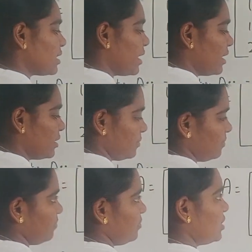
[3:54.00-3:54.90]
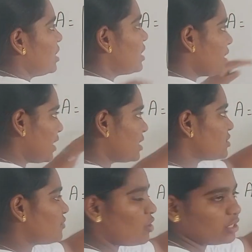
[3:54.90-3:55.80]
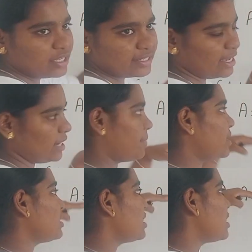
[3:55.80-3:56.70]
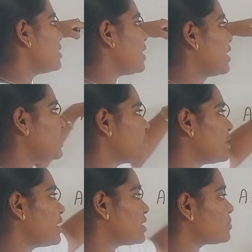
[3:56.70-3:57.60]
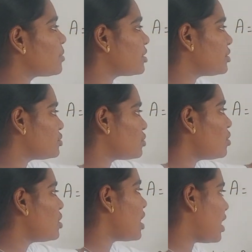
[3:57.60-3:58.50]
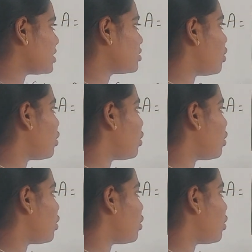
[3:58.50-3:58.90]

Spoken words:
9. Next, for this element, deleting the corresponding row and